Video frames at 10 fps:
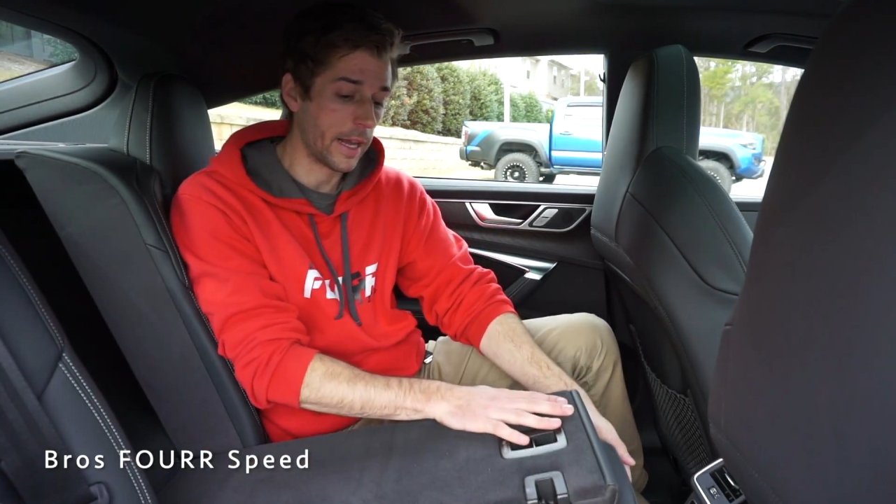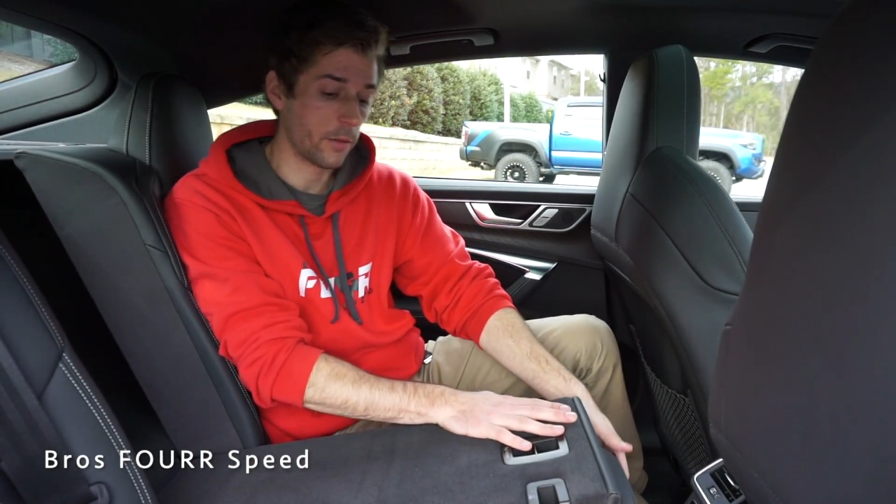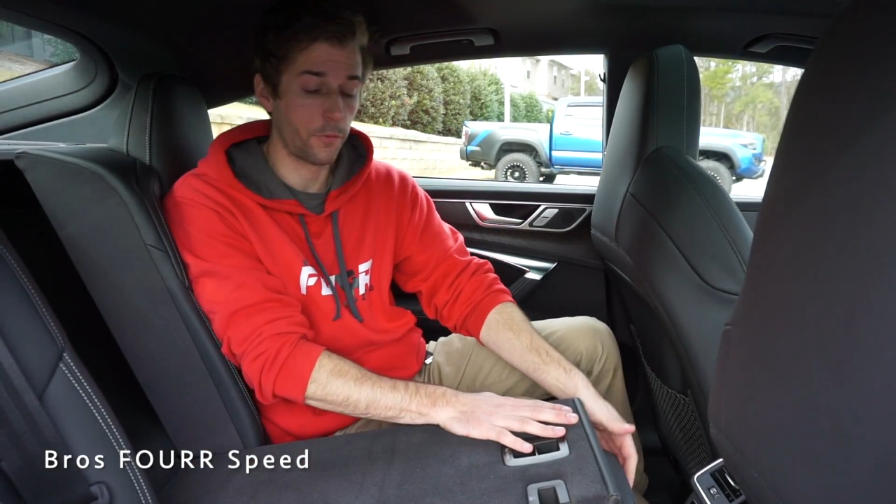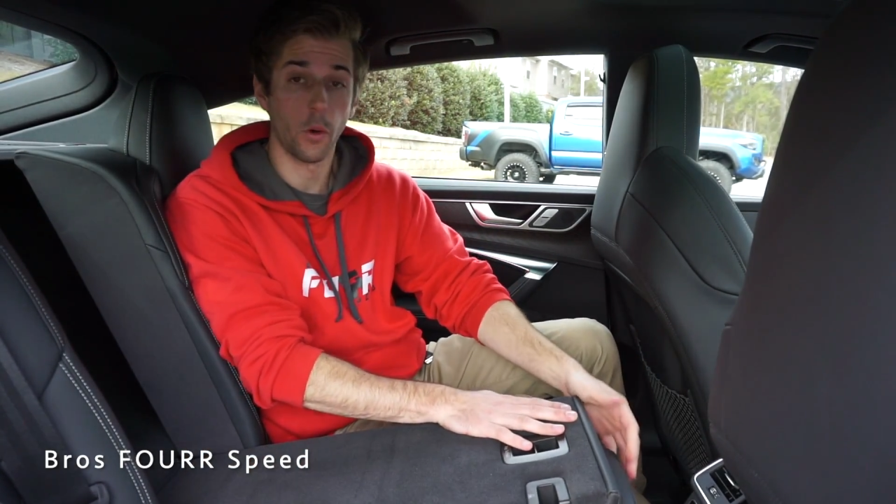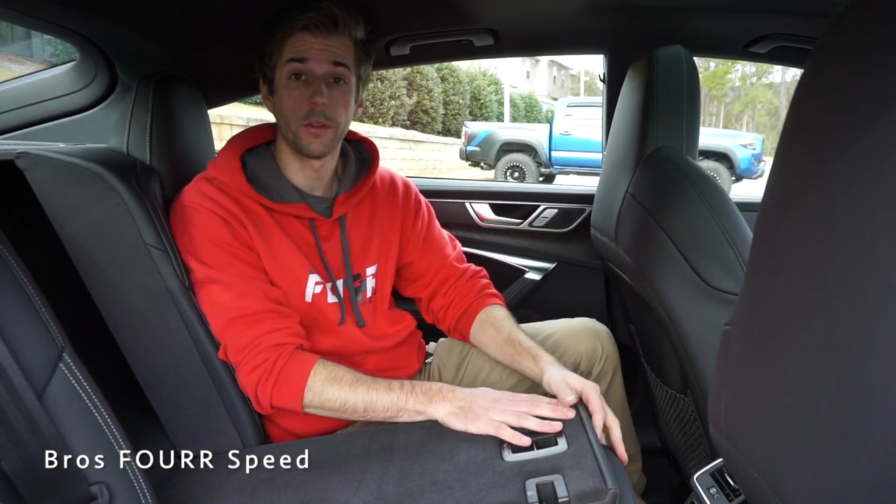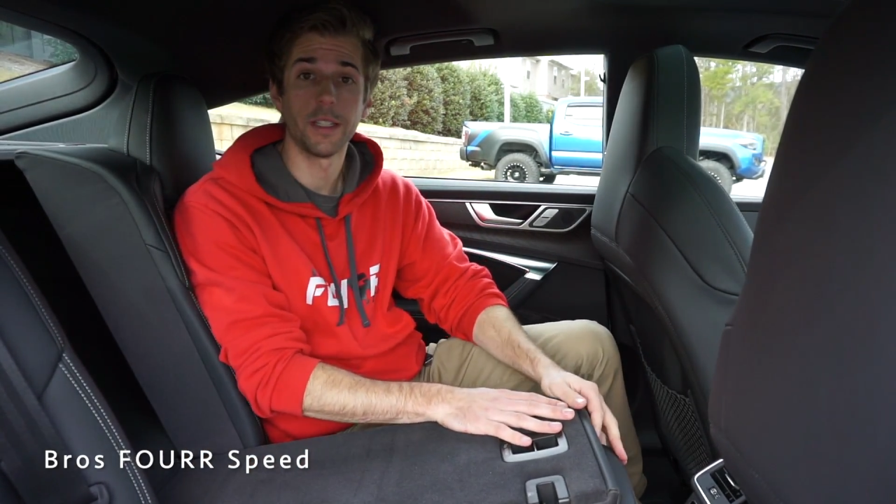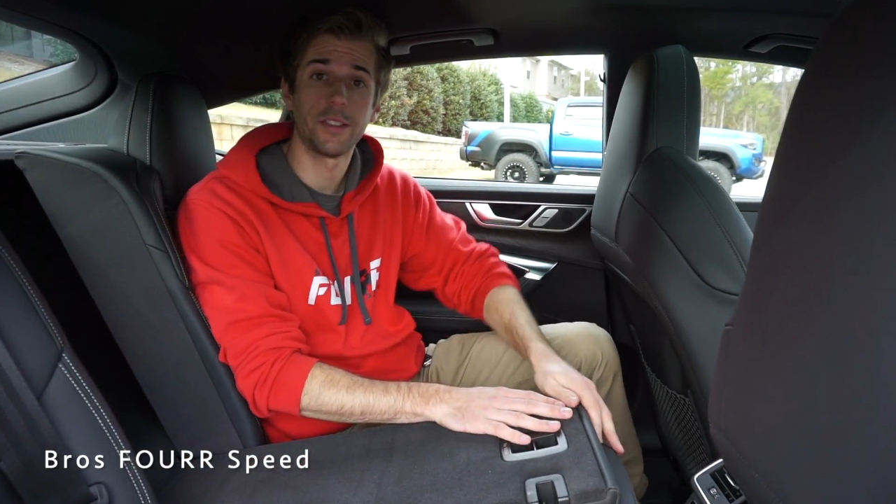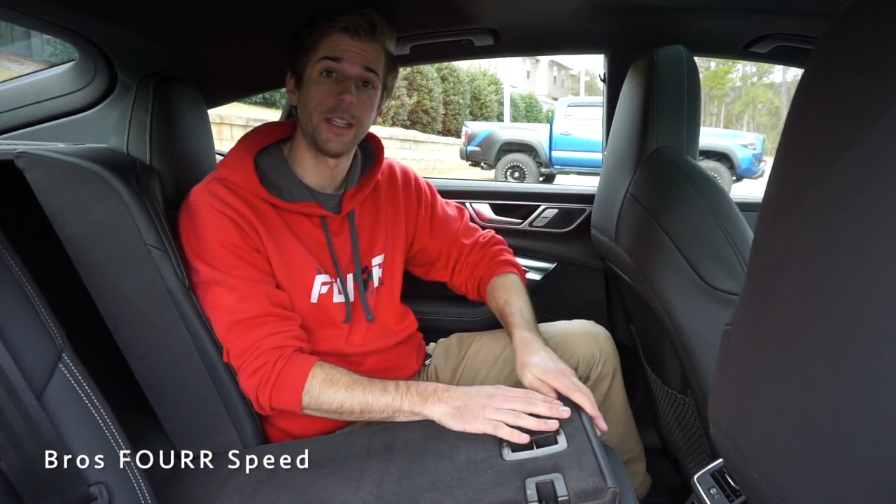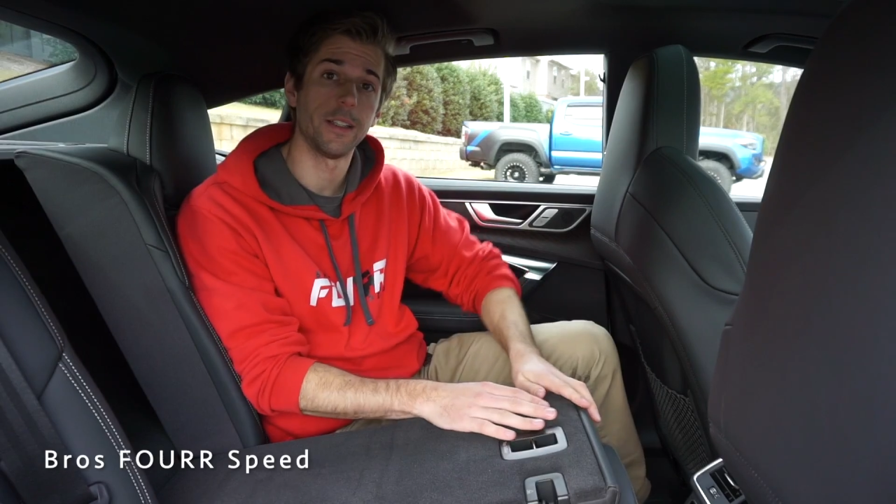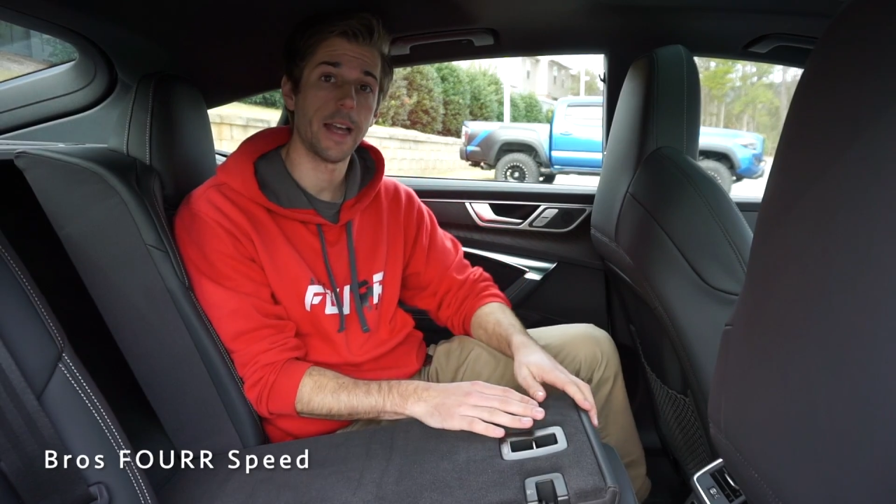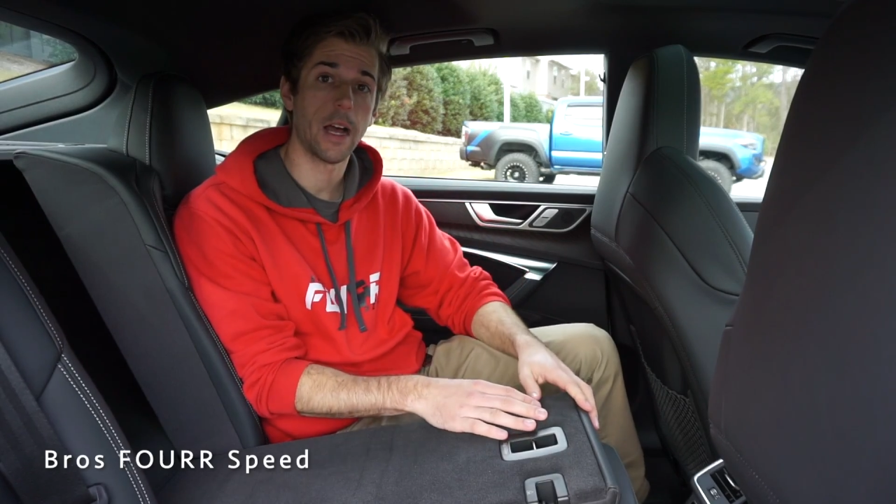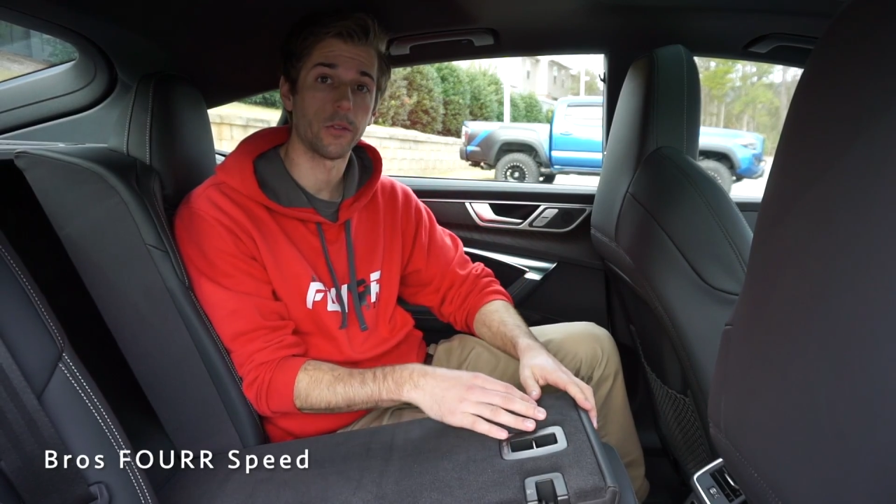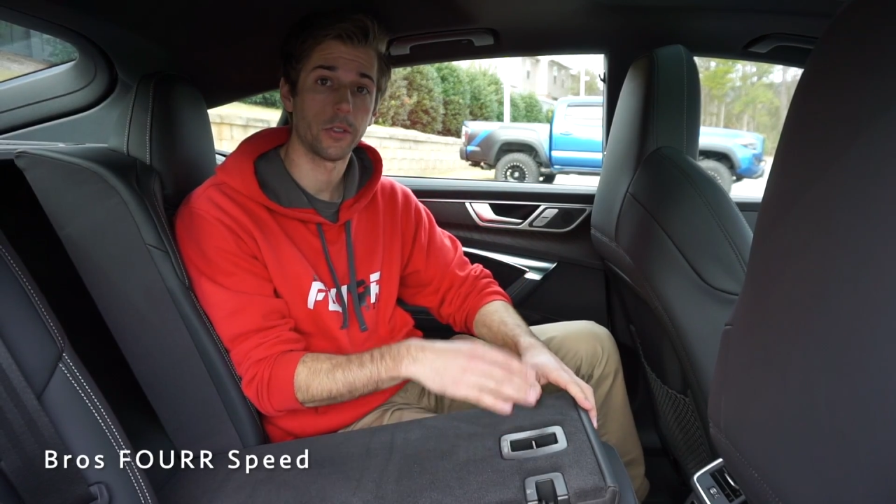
and fold this seat down.